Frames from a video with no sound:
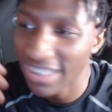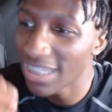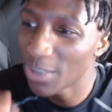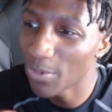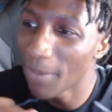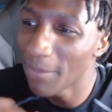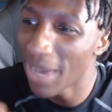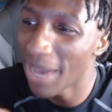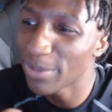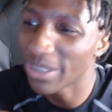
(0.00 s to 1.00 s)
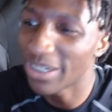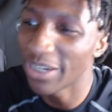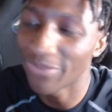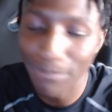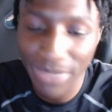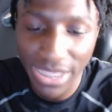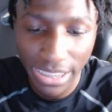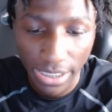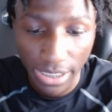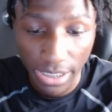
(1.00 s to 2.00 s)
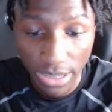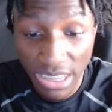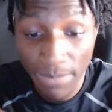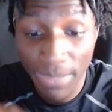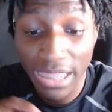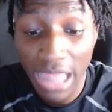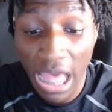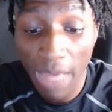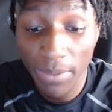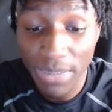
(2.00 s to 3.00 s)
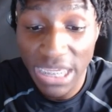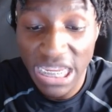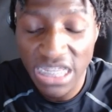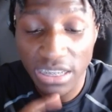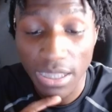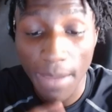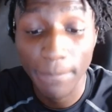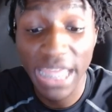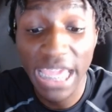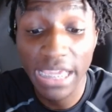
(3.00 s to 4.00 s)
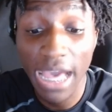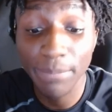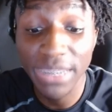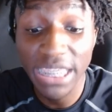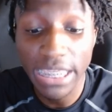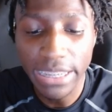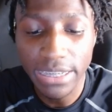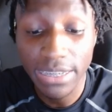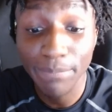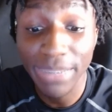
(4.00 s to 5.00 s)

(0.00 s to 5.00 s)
this is what my mom used to cook for me. She made llama beans, black-eyed peas,